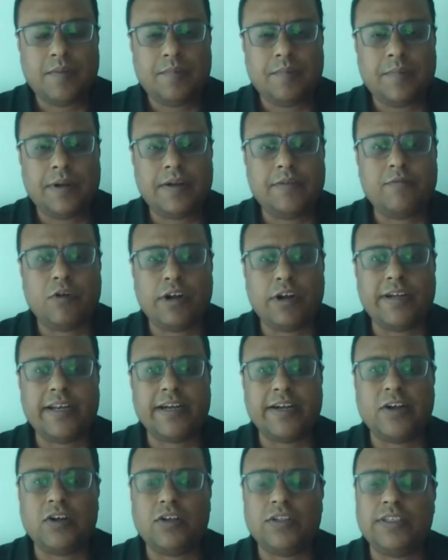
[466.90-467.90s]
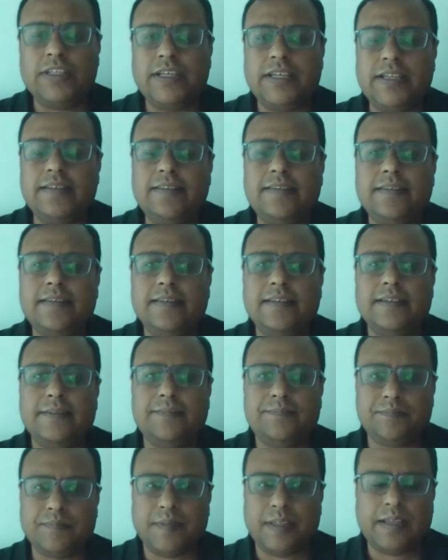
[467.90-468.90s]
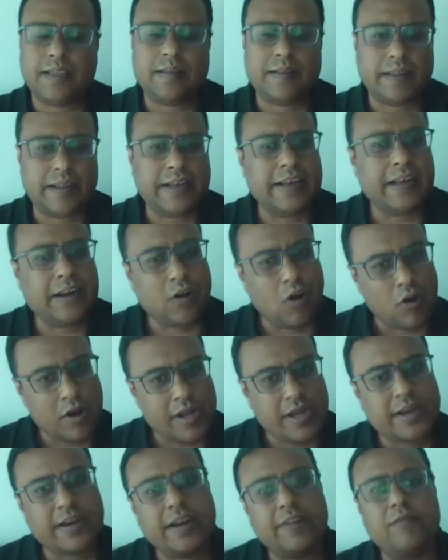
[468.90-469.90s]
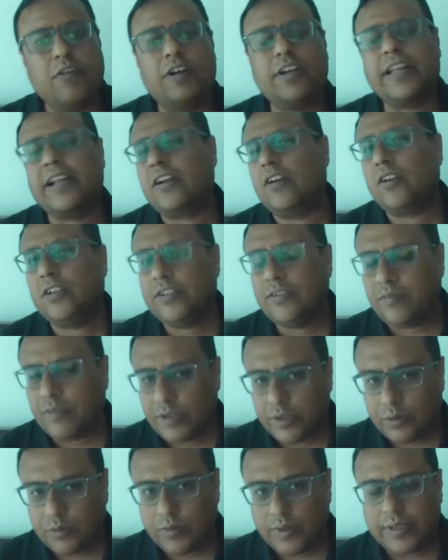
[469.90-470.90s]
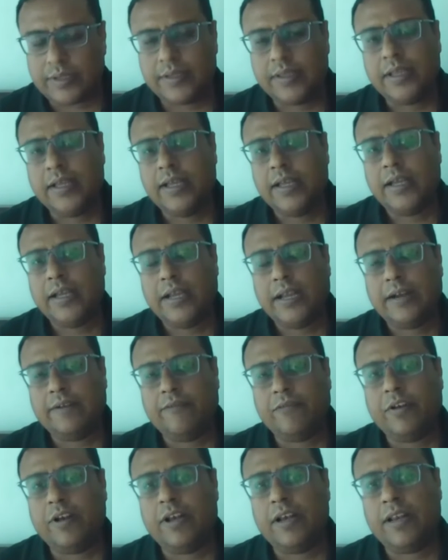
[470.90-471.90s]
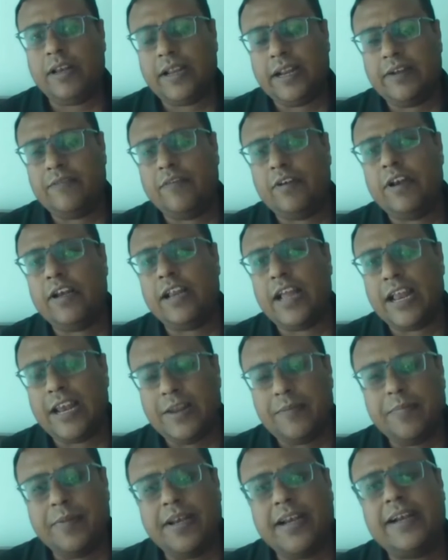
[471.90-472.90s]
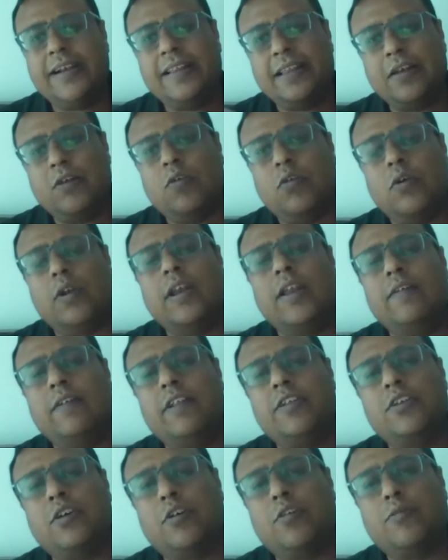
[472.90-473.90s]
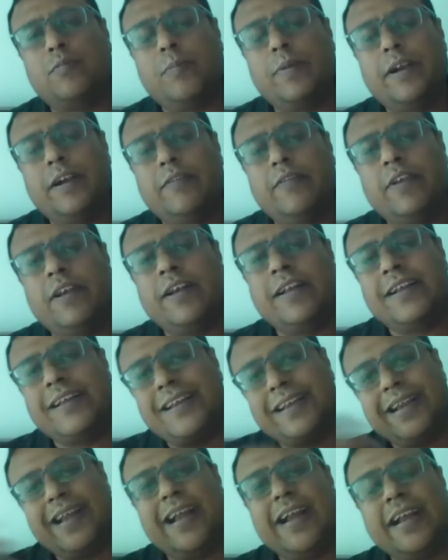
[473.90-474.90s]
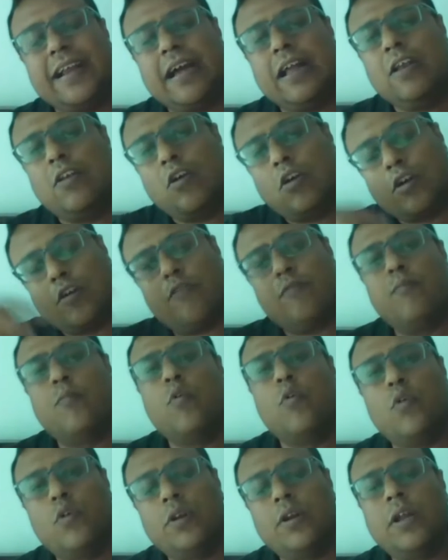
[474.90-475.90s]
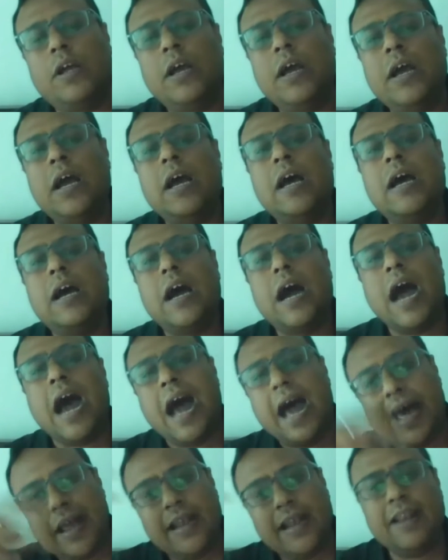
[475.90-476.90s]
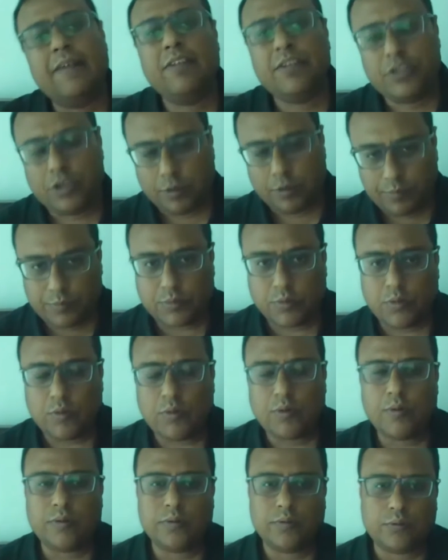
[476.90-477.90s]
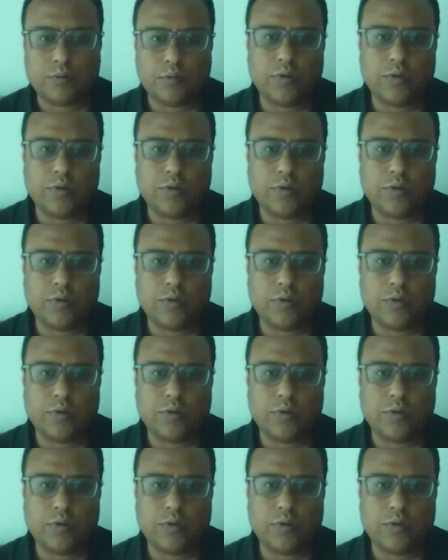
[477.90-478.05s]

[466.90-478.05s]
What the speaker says: But what technology is in a longer run, what technology will do is it will eliminate the lower level jobs, but it will create a lot of more higher level jobs. So